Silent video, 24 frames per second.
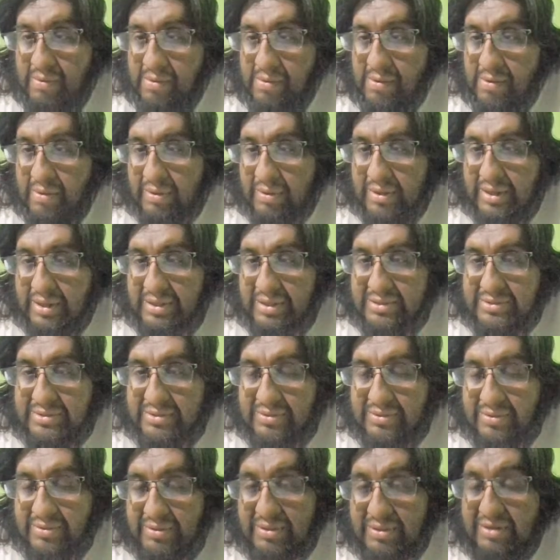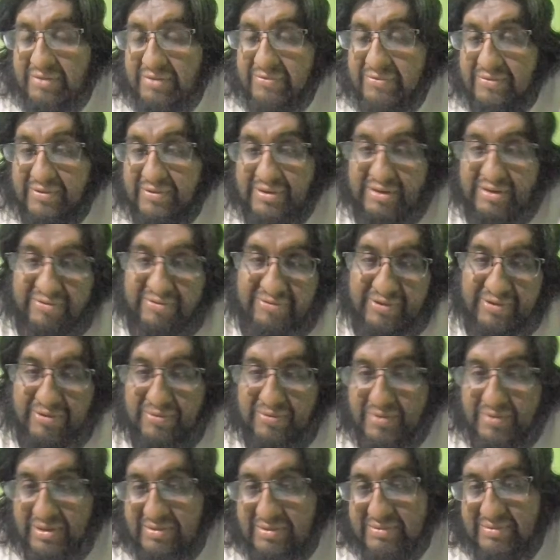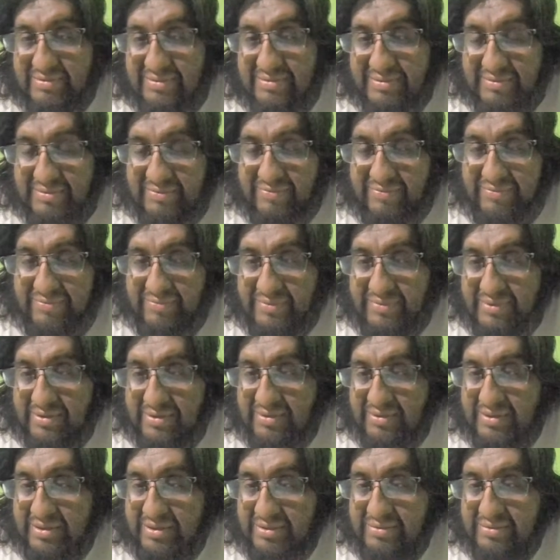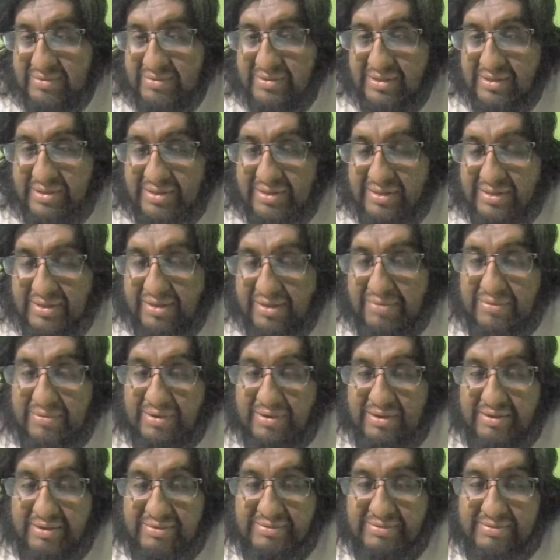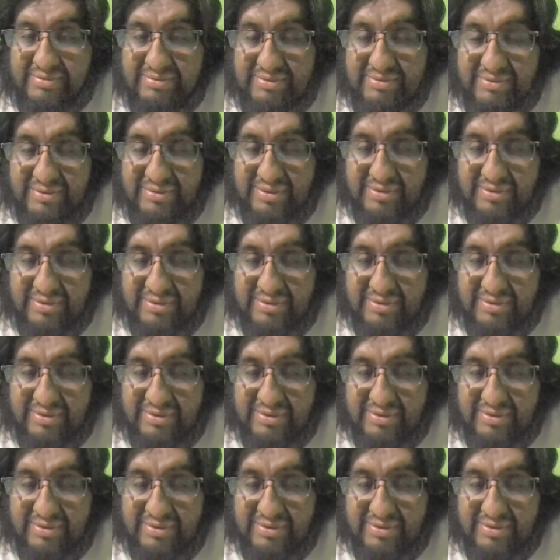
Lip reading: Okay, so only for a few ones you can use the keyword list.